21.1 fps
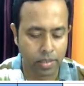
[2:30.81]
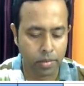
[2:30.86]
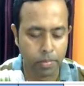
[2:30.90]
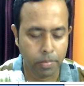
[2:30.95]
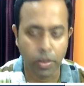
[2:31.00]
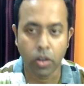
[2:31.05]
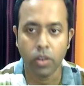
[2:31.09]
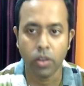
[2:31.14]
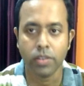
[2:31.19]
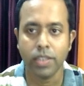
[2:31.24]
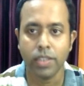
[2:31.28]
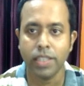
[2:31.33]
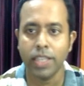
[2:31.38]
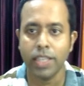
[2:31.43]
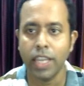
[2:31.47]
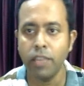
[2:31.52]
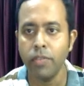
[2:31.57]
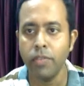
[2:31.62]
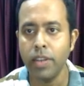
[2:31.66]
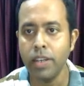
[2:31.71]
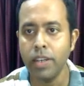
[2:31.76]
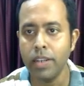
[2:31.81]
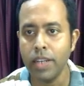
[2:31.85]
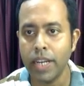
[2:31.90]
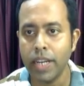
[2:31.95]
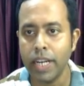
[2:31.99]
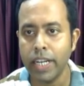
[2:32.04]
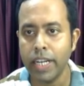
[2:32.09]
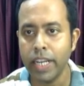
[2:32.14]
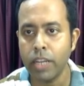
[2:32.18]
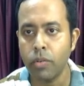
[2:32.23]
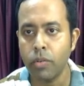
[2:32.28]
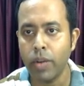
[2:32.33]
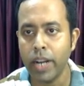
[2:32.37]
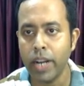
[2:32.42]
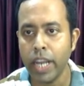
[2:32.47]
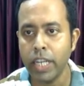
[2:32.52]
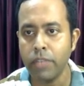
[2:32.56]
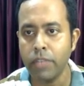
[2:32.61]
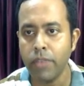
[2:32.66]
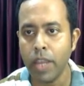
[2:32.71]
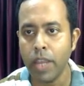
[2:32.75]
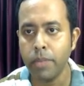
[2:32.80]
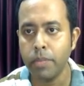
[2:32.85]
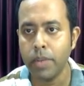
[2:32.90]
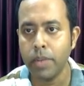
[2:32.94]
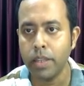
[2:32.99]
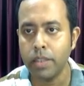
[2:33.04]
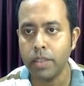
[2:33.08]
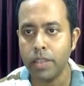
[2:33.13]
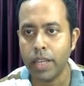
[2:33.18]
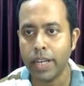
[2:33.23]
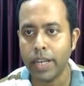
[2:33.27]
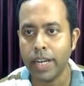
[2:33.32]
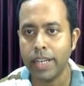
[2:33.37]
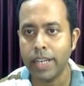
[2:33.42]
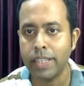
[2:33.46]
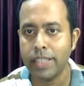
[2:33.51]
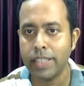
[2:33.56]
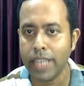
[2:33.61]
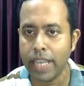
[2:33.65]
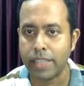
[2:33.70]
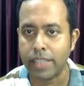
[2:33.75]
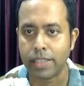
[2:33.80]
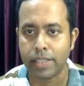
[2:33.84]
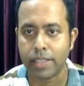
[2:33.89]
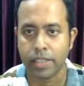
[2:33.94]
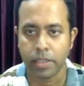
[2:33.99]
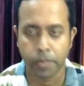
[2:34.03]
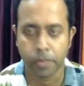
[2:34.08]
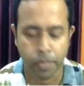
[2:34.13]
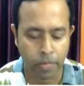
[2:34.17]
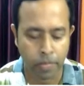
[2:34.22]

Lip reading: because this is a given, greater or equal 95, the grade is S.